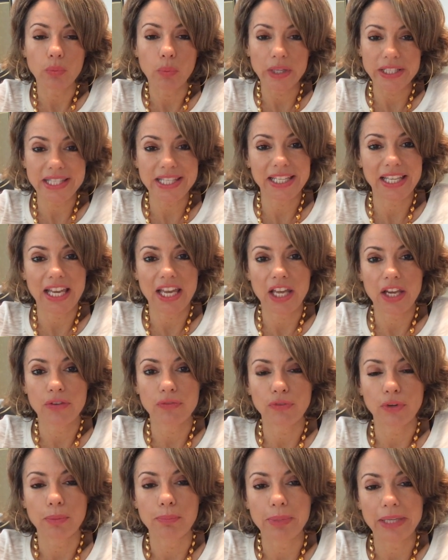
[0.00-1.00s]
once again
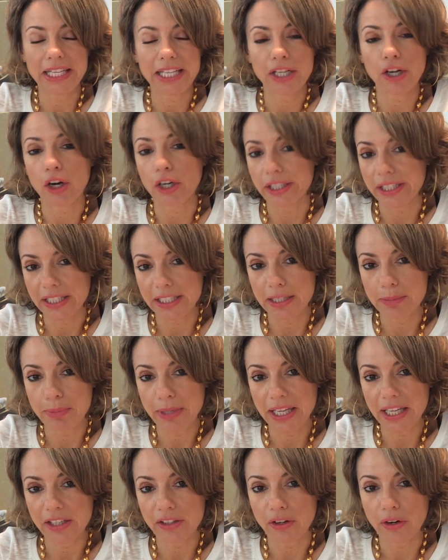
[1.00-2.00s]
for being our guinea
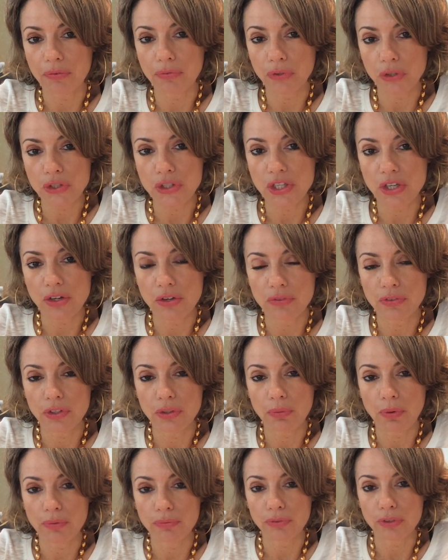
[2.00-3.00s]
pig in our first
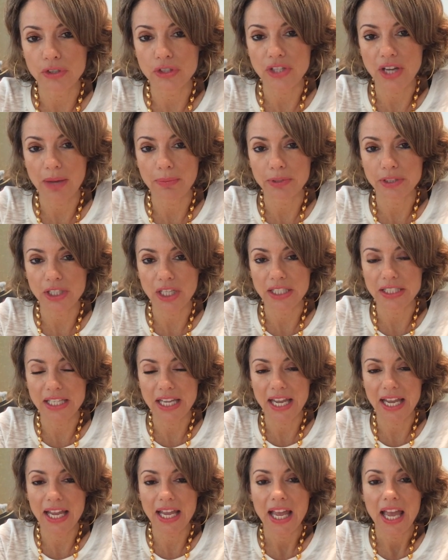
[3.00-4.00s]
interview on First Down with
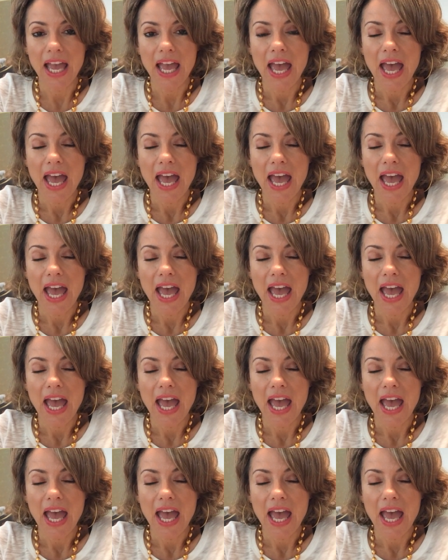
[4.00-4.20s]
Donte.